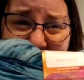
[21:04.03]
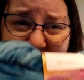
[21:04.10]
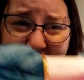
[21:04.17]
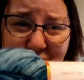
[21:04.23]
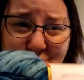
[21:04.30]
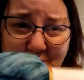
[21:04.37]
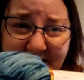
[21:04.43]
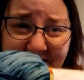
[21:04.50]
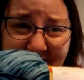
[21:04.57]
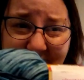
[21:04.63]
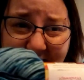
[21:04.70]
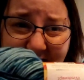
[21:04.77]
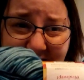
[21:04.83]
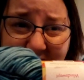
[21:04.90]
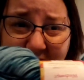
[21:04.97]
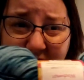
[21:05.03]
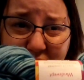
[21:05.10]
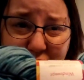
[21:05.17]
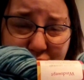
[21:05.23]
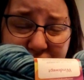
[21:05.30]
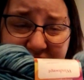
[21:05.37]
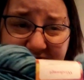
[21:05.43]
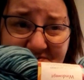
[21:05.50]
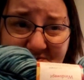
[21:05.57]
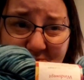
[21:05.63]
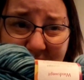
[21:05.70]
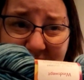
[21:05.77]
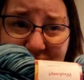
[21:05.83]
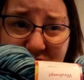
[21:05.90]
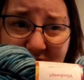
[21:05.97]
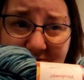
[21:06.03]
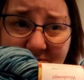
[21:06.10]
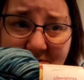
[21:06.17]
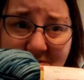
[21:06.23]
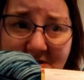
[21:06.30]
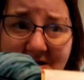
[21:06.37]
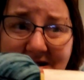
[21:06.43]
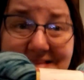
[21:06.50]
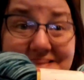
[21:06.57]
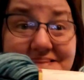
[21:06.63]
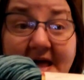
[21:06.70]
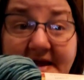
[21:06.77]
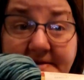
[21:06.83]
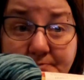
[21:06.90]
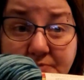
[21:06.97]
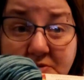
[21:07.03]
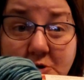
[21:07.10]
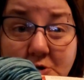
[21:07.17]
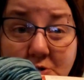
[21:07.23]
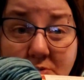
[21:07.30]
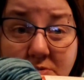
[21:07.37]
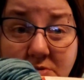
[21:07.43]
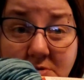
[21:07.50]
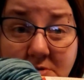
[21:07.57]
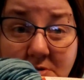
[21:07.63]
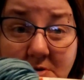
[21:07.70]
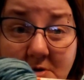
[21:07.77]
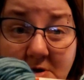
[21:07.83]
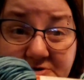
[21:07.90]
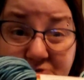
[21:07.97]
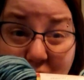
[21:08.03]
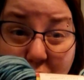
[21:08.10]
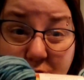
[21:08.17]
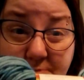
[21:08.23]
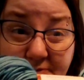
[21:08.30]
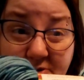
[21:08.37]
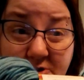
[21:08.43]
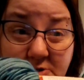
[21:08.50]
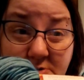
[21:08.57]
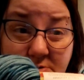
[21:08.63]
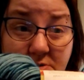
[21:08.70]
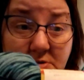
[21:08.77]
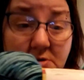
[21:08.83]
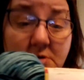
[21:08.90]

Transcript: not great at color description. Light blue, dark blue,